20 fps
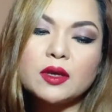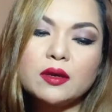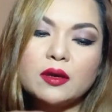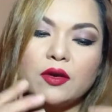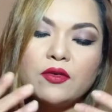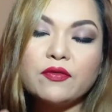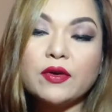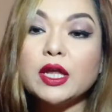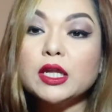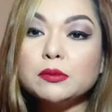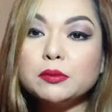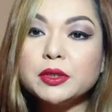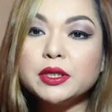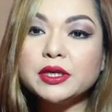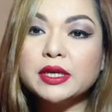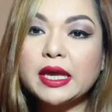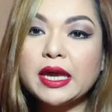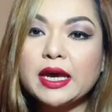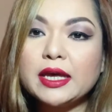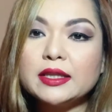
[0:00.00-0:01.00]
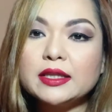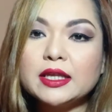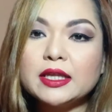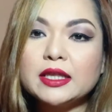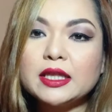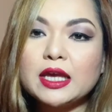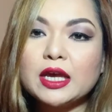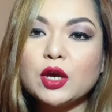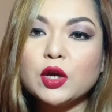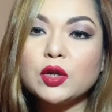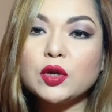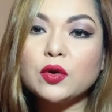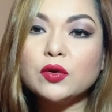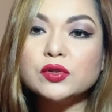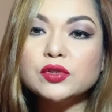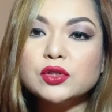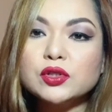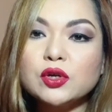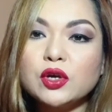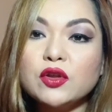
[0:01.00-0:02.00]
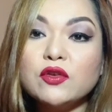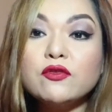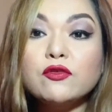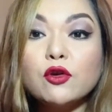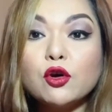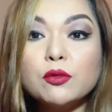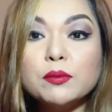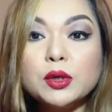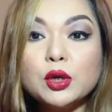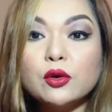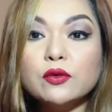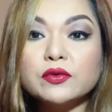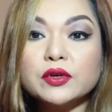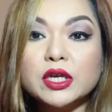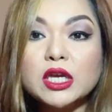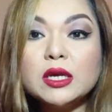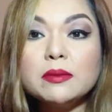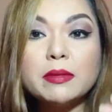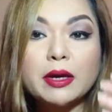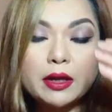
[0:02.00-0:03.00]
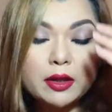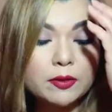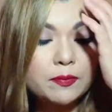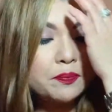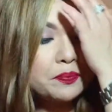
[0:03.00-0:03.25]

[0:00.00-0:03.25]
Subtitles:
available again, then they can also inform me over email.